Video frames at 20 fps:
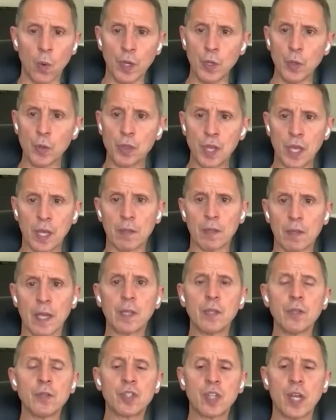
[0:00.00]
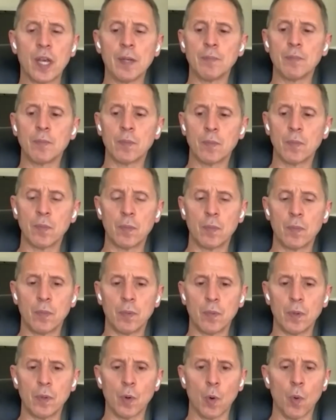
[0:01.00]
when you think like you say
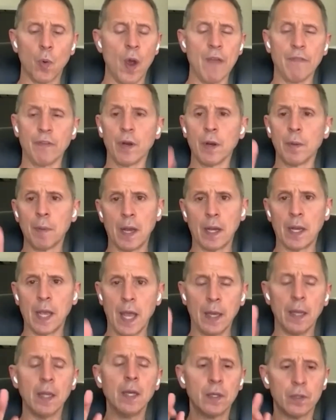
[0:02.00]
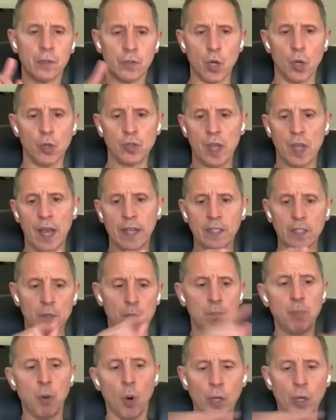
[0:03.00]
a waiver and again jones act is
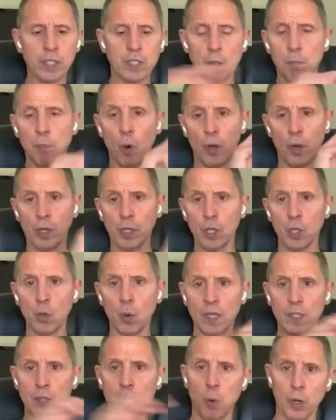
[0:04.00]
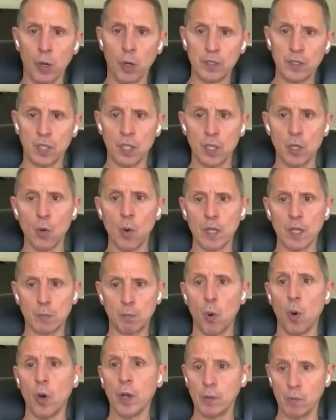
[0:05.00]
point to point us point to us
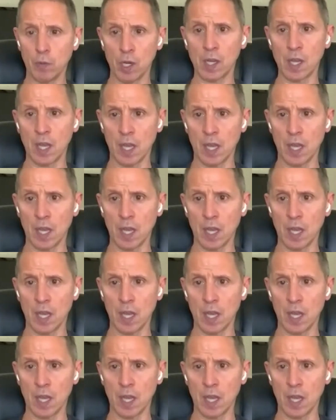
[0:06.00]
point it,